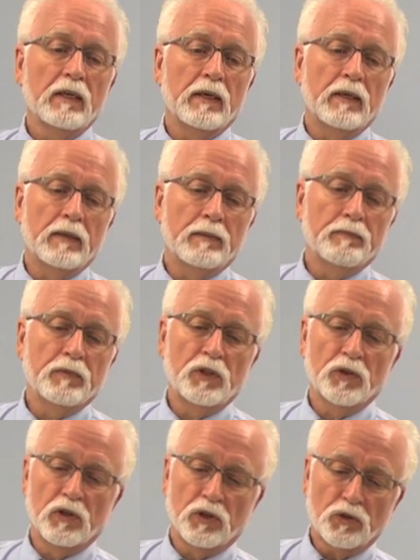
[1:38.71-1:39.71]
Um,
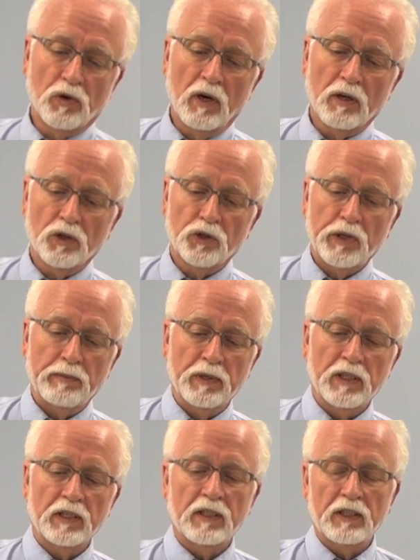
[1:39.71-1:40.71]
these are the stronger
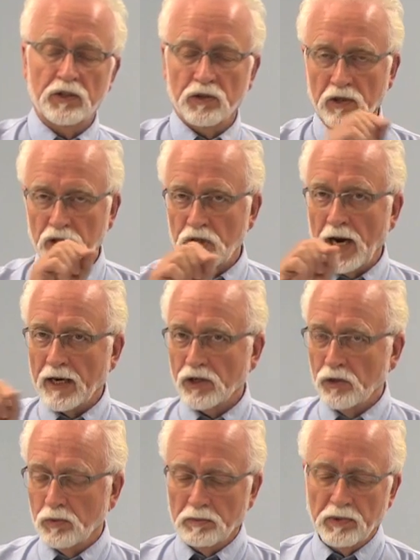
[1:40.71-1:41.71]
treatments. These are the
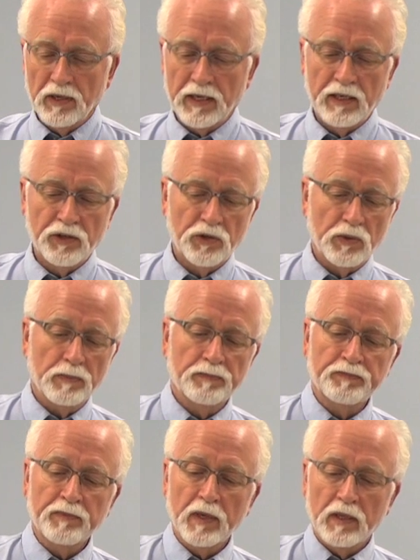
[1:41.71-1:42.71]
jacks you would plug into.
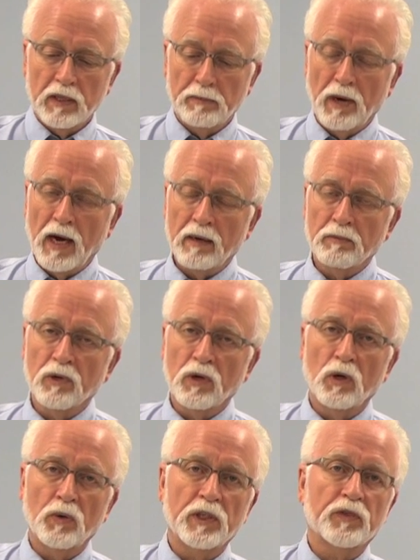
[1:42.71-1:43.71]
The bottom
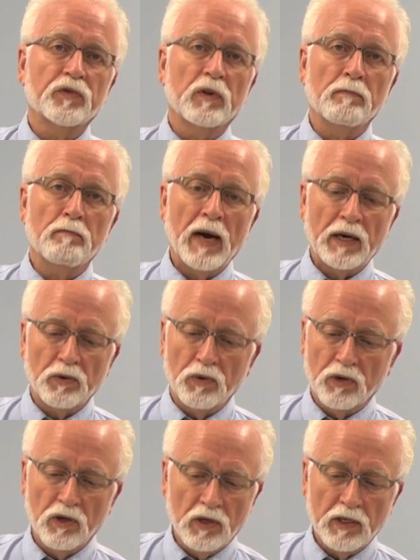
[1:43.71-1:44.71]
row is for
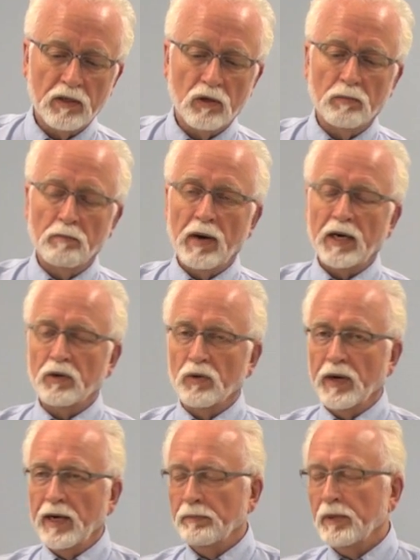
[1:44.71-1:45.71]
microcurrent or
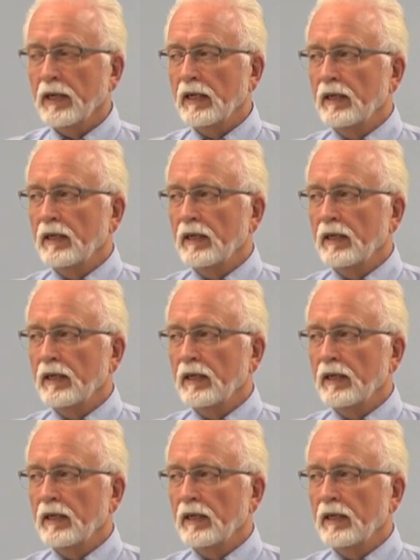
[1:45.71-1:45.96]
microamp.